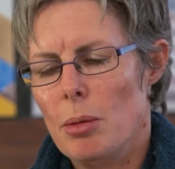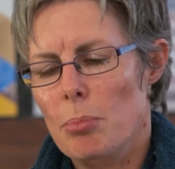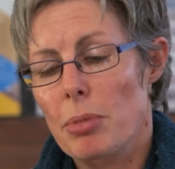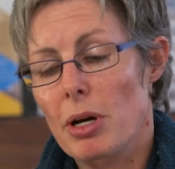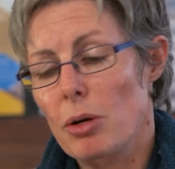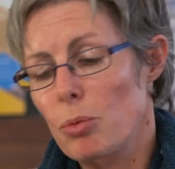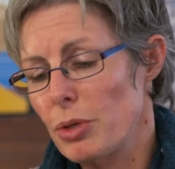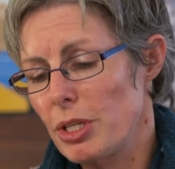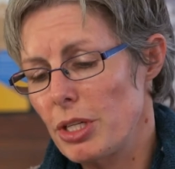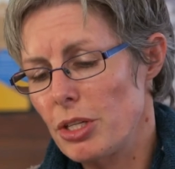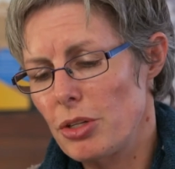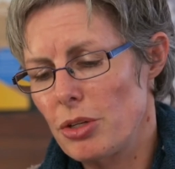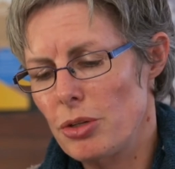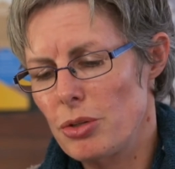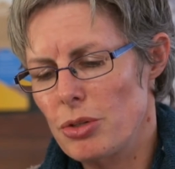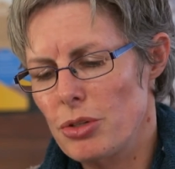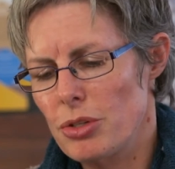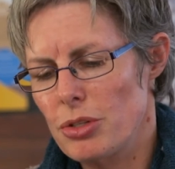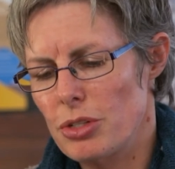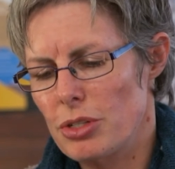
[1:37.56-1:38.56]
but we
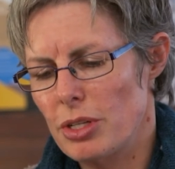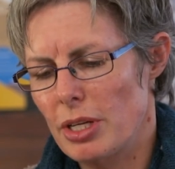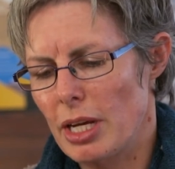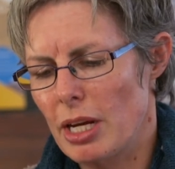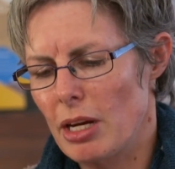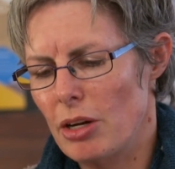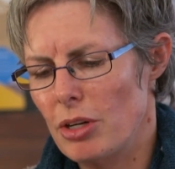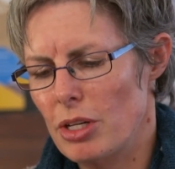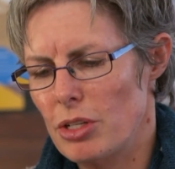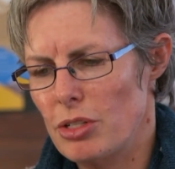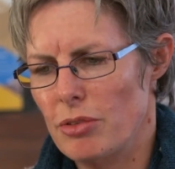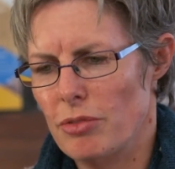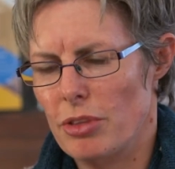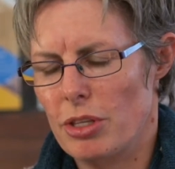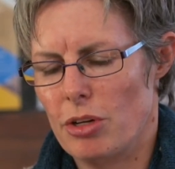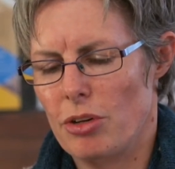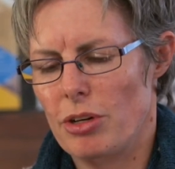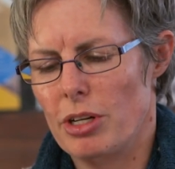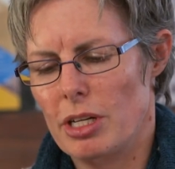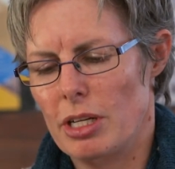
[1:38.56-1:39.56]
used areas of
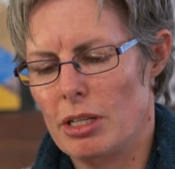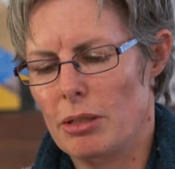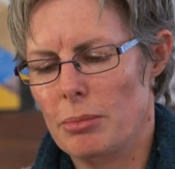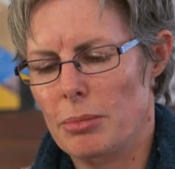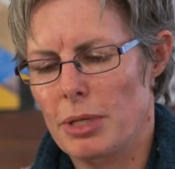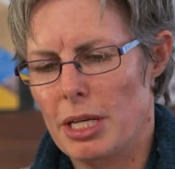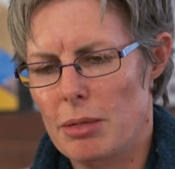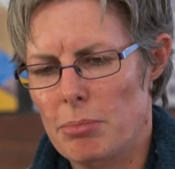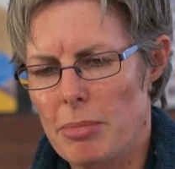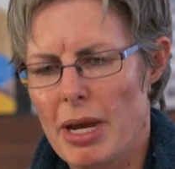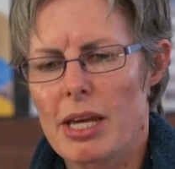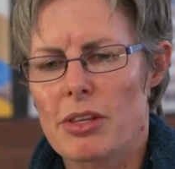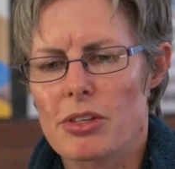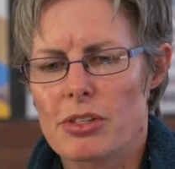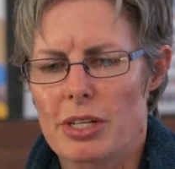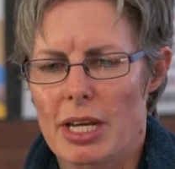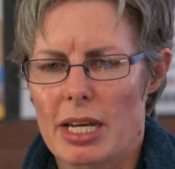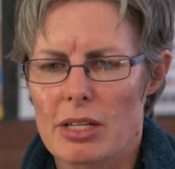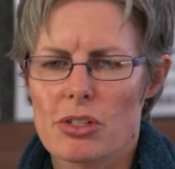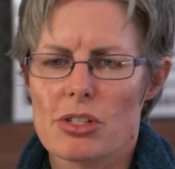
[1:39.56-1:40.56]
the curriculum in
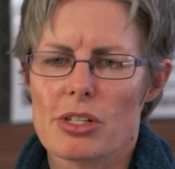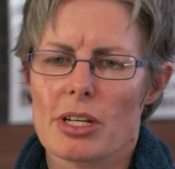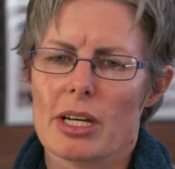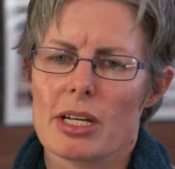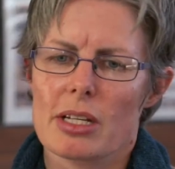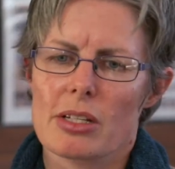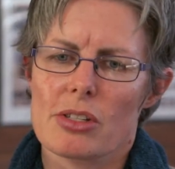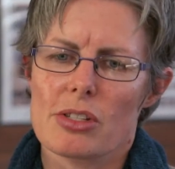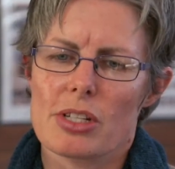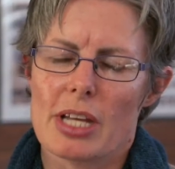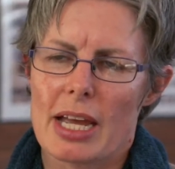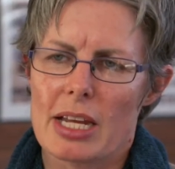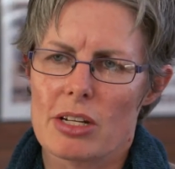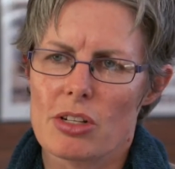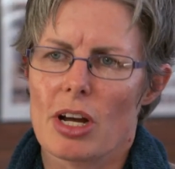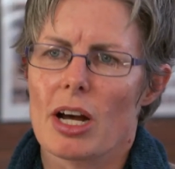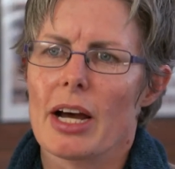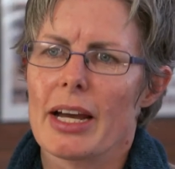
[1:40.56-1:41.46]
maths and science and